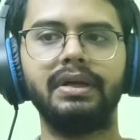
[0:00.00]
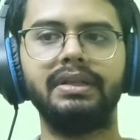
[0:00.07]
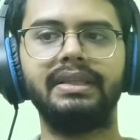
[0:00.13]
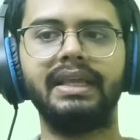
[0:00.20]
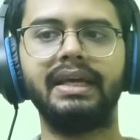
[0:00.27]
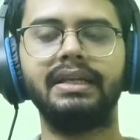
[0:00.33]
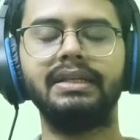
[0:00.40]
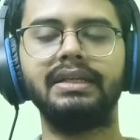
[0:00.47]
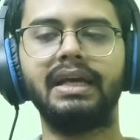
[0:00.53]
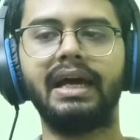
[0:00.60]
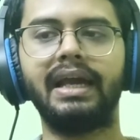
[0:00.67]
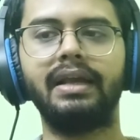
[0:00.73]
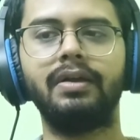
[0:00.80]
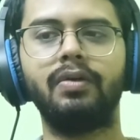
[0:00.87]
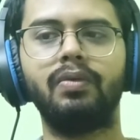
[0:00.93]
but then
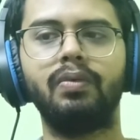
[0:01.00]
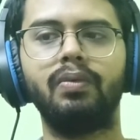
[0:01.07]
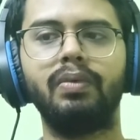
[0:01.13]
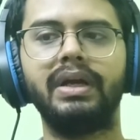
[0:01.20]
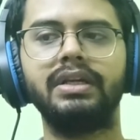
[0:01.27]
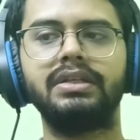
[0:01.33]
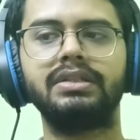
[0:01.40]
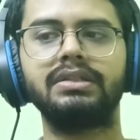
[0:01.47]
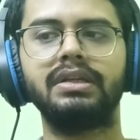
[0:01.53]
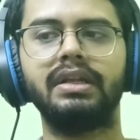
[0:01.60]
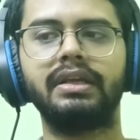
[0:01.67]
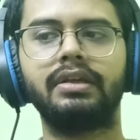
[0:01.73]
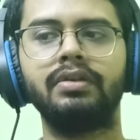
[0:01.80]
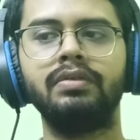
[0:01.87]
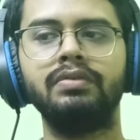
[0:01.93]
I went
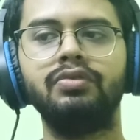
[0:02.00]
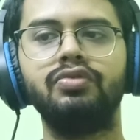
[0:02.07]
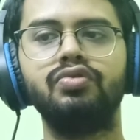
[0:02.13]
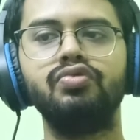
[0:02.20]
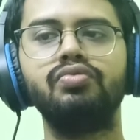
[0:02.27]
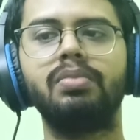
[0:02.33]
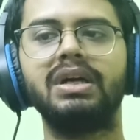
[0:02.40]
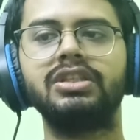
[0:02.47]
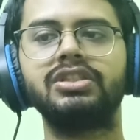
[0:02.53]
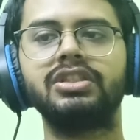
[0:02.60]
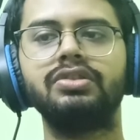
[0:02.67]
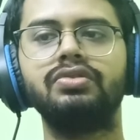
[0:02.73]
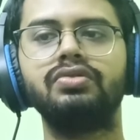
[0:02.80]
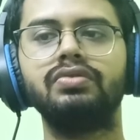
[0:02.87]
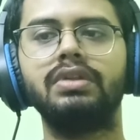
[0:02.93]
like, you know, too
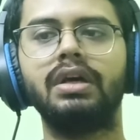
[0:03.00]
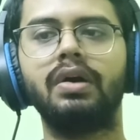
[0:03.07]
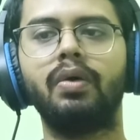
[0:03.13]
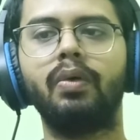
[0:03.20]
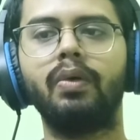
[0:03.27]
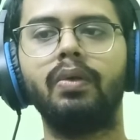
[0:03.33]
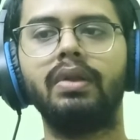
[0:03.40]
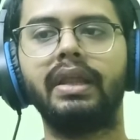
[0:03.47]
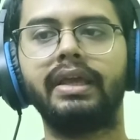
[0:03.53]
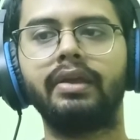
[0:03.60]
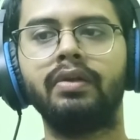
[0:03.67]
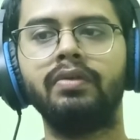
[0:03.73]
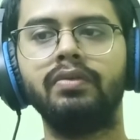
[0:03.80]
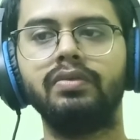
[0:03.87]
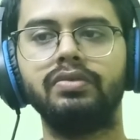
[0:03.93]
much into the whole, like,
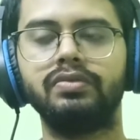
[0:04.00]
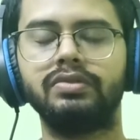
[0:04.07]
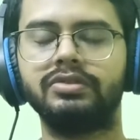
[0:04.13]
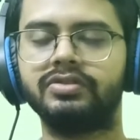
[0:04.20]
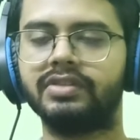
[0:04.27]
you know,